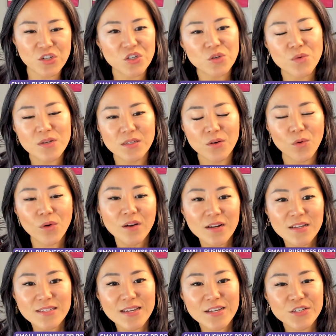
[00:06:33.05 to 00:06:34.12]
She was an
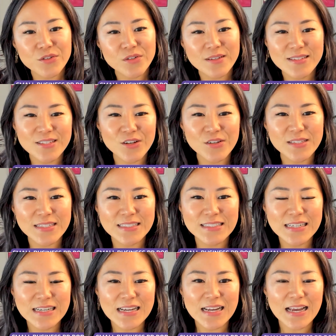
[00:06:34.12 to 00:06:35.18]
organizational
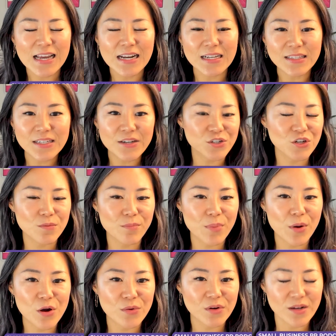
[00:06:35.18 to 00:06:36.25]
consultant and a leadership
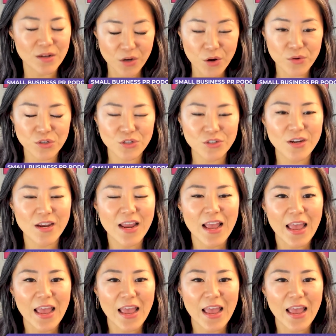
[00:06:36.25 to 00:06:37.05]
coach.